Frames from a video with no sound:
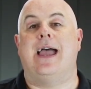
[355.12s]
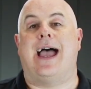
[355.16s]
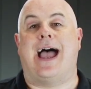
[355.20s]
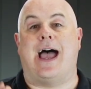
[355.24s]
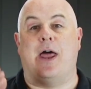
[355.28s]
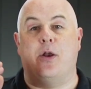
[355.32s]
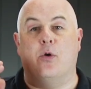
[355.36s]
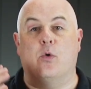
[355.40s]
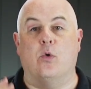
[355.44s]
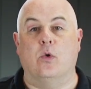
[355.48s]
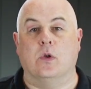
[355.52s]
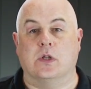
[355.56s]

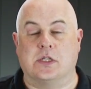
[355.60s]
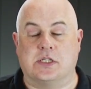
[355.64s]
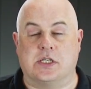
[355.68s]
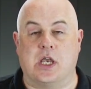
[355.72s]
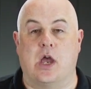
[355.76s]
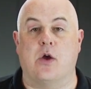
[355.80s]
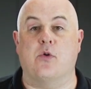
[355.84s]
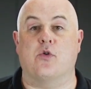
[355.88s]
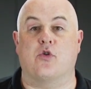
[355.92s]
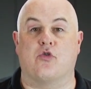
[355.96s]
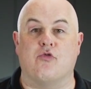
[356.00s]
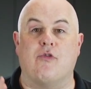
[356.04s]
and
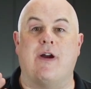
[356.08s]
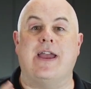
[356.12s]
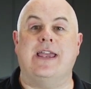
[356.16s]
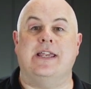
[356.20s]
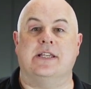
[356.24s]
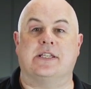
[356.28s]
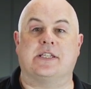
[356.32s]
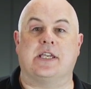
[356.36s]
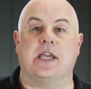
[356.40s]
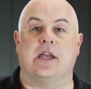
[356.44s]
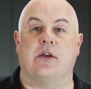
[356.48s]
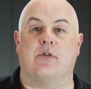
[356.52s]
also great
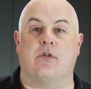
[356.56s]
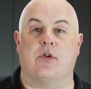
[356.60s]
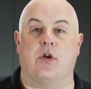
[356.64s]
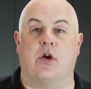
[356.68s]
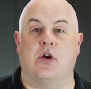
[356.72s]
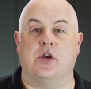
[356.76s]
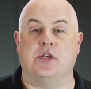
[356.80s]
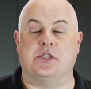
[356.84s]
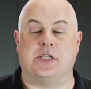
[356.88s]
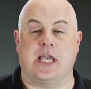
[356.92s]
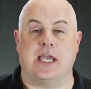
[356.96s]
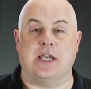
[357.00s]

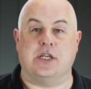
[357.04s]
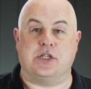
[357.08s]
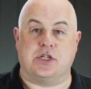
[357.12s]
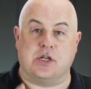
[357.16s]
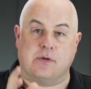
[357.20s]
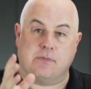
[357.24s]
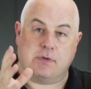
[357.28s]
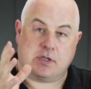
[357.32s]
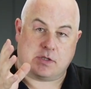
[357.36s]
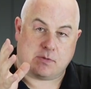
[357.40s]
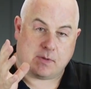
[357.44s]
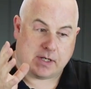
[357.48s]

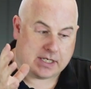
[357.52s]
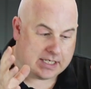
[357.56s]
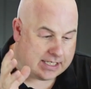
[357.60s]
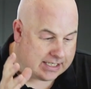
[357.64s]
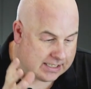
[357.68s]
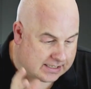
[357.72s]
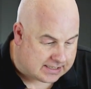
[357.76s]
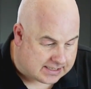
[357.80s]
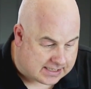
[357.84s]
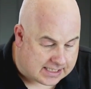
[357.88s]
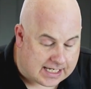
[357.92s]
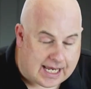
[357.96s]
synchronization between
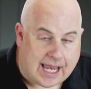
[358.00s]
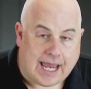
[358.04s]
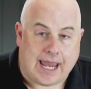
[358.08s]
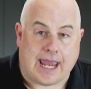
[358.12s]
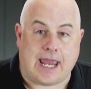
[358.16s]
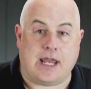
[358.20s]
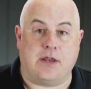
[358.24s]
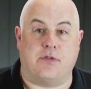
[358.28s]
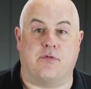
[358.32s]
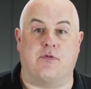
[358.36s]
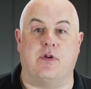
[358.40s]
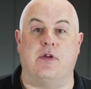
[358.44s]
the
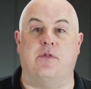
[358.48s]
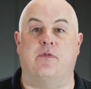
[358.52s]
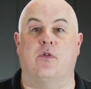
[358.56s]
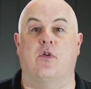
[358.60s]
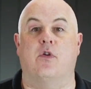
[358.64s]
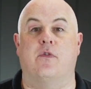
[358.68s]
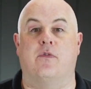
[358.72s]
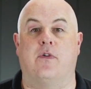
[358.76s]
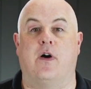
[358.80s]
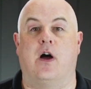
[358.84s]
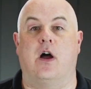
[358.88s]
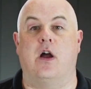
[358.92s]

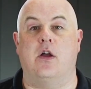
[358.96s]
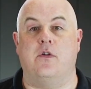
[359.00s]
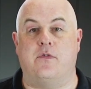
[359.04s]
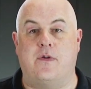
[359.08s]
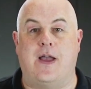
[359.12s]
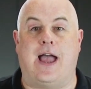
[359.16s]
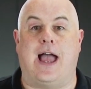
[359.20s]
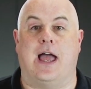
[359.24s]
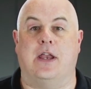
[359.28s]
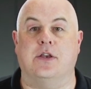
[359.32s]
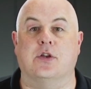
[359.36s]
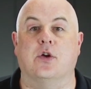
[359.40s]
CA8345
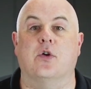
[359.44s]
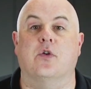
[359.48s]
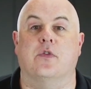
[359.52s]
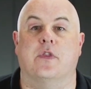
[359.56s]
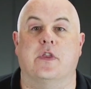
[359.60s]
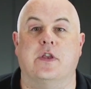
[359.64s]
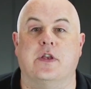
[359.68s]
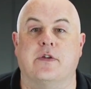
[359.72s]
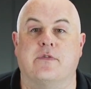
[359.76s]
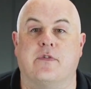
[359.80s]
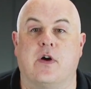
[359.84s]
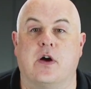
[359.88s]
and
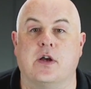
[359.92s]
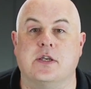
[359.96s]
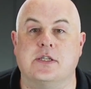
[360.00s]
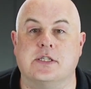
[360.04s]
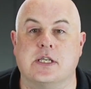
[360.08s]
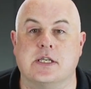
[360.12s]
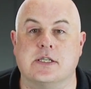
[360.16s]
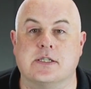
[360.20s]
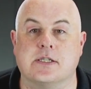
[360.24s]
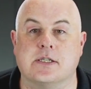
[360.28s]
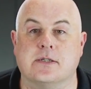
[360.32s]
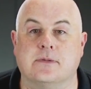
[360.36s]
other
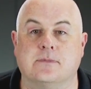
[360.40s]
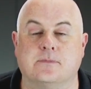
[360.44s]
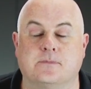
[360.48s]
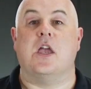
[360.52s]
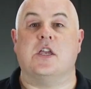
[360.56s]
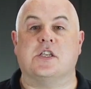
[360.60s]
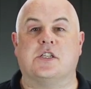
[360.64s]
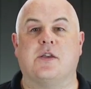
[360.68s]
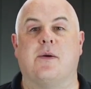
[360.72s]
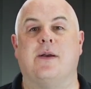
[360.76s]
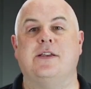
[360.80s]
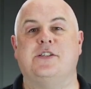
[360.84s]
devices.
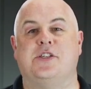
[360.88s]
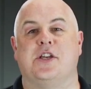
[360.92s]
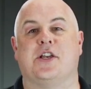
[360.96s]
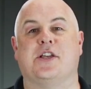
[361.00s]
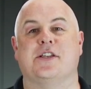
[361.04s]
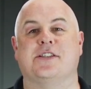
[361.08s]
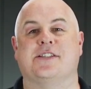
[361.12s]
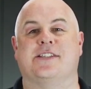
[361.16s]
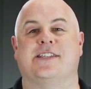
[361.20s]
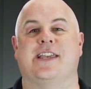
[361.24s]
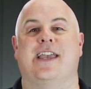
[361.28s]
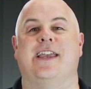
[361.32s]
So as you
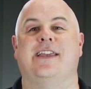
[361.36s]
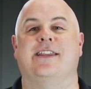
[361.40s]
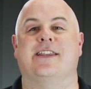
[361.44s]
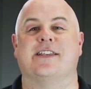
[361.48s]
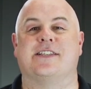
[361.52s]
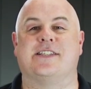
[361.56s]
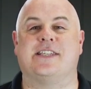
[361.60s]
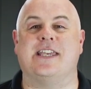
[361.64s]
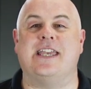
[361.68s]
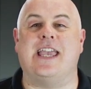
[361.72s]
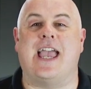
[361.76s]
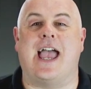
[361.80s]
can see, the
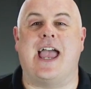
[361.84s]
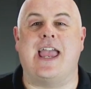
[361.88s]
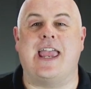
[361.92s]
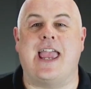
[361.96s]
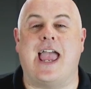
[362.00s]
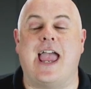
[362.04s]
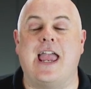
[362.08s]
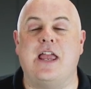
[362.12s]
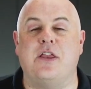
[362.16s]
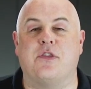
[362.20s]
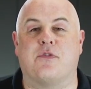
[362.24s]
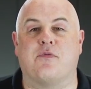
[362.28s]

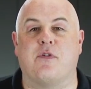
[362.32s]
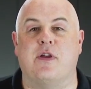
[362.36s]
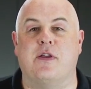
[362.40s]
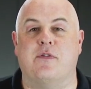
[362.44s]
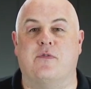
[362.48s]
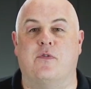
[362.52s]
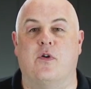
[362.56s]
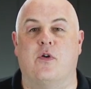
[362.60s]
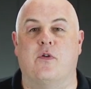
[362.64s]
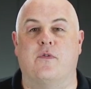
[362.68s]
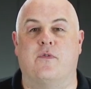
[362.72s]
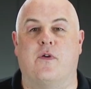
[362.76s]

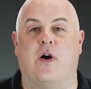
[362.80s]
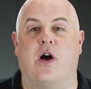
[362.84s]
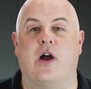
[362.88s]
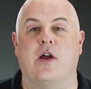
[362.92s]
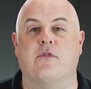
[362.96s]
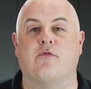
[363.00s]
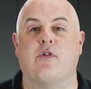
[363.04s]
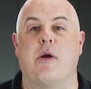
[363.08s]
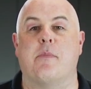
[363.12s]
CA8345